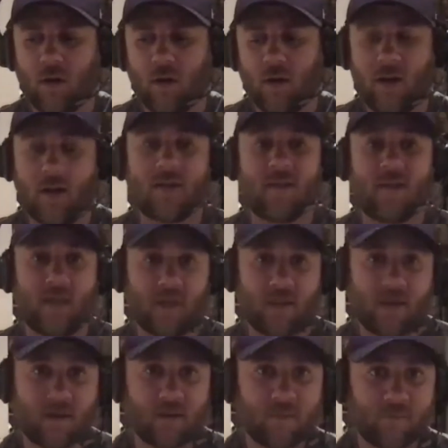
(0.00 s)
in it
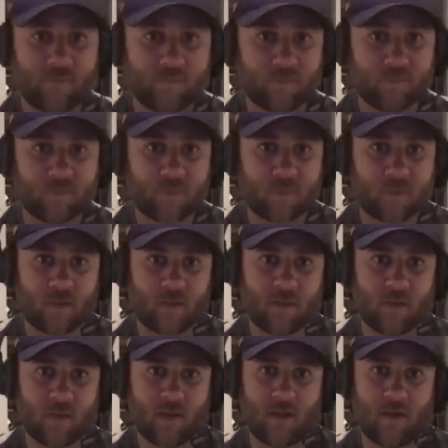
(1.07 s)
together.
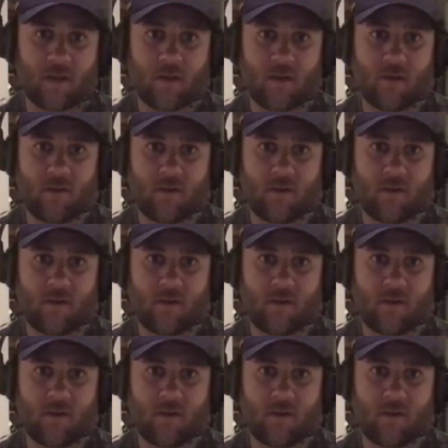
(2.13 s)
And,